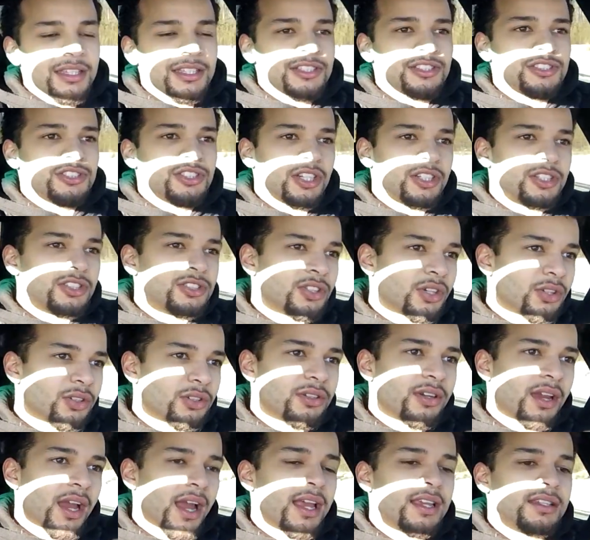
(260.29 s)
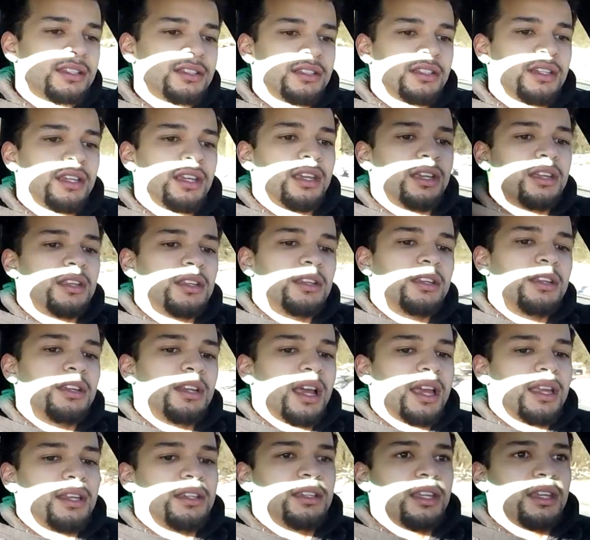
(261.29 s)
Just so you guys can get an
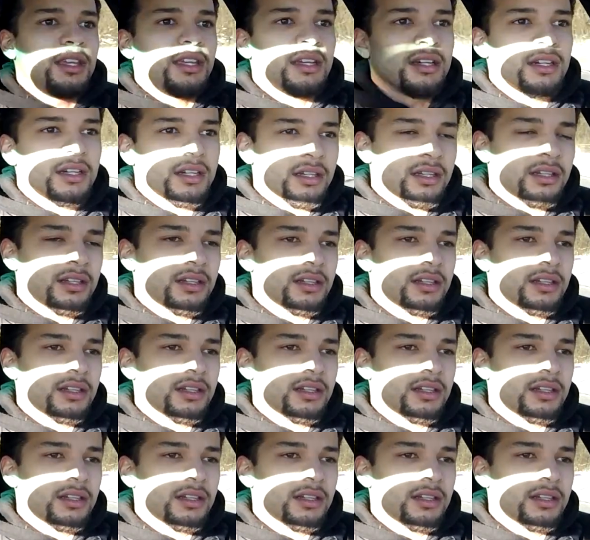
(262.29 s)
idea of